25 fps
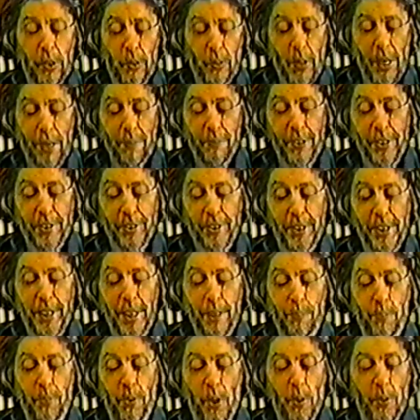2
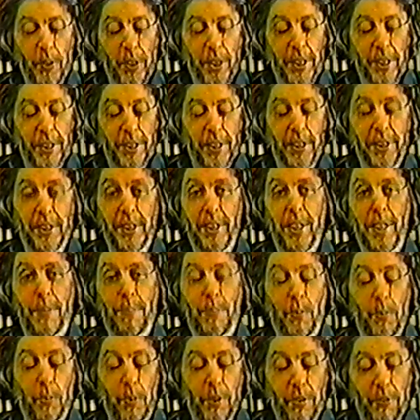obviously had broken at the
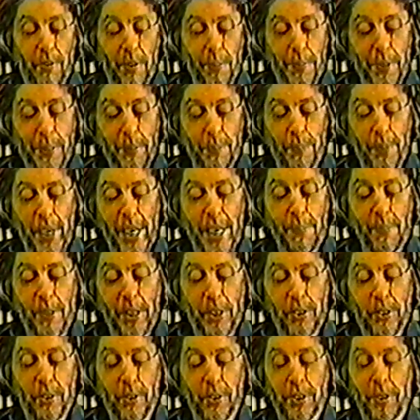tip and were dripping
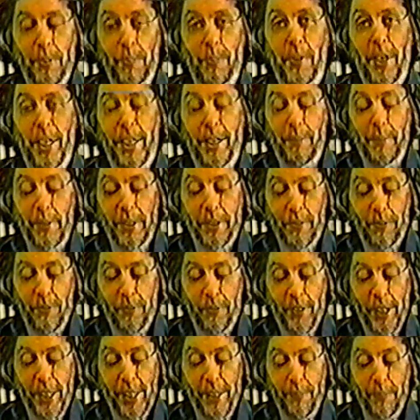babies toward the bottom of the
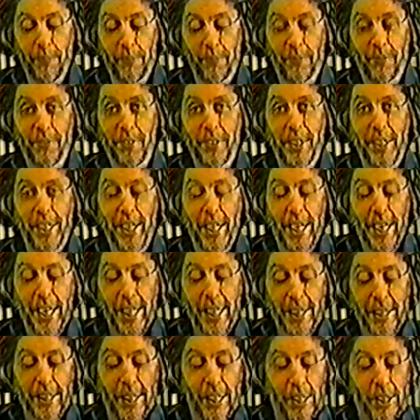frame.
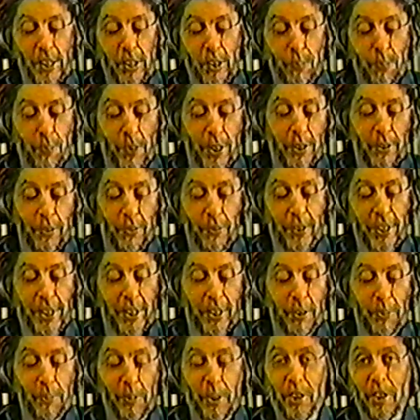He nudged
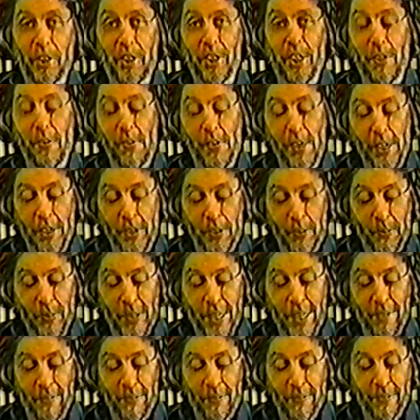Mildred, his mysterious
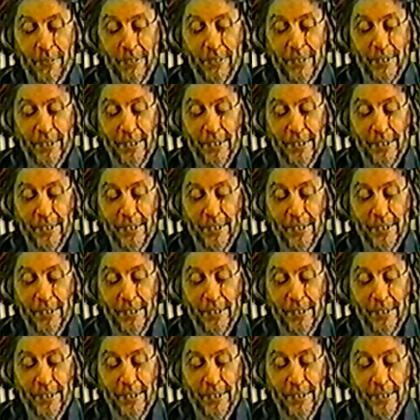wife.